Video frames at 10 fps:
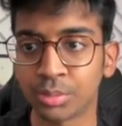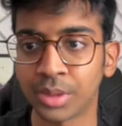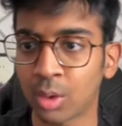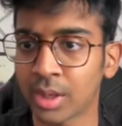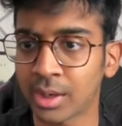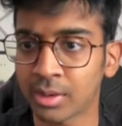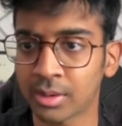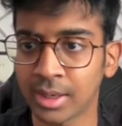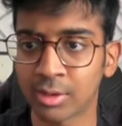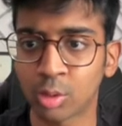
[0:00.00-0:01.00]
now that,
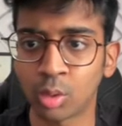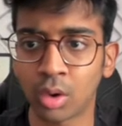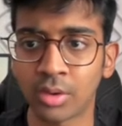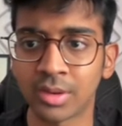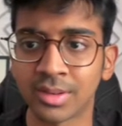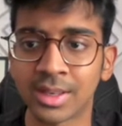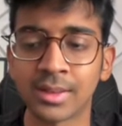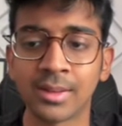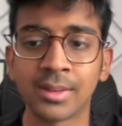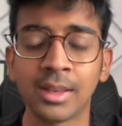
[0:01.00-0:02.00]
let's go on results
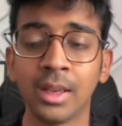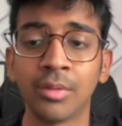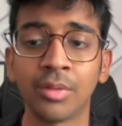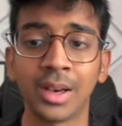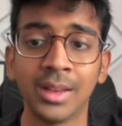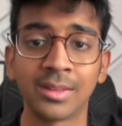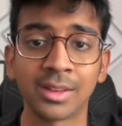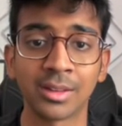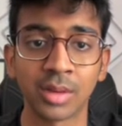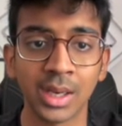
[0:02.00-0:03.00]
and see if our list
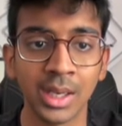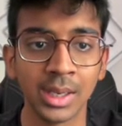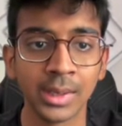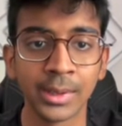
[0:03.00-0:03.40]
is ready.